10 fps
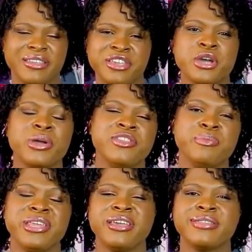in the
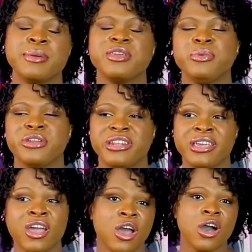BDSM
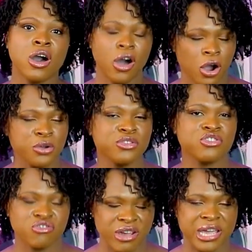community are
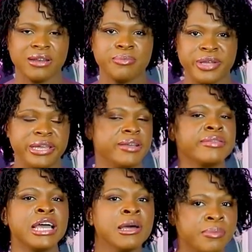straight
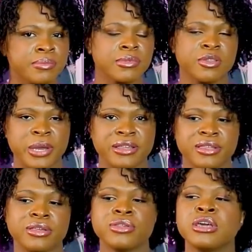BDSM
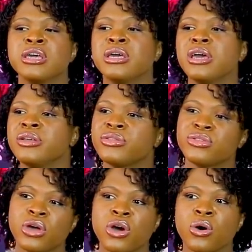spaces. And
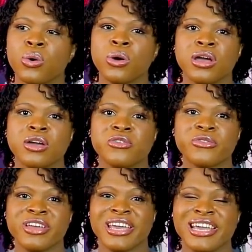so
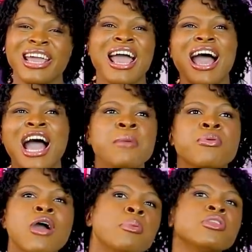
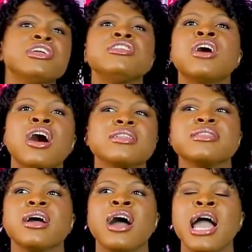I'm probably
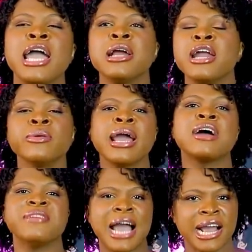not, I don't
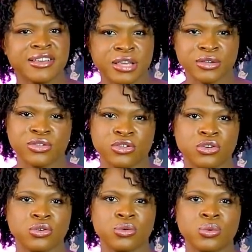have access
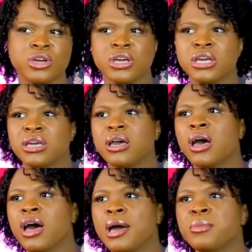to
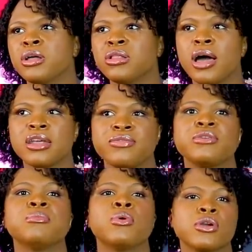a lot of
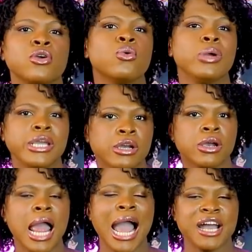the more
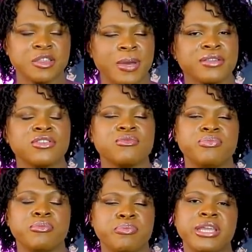queer aspects of
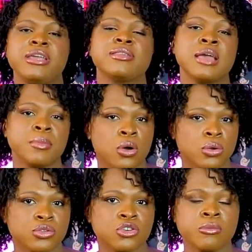BDSM
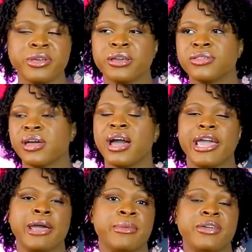culture because
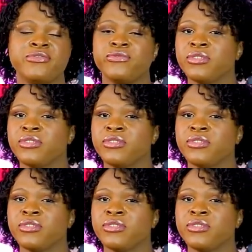I am a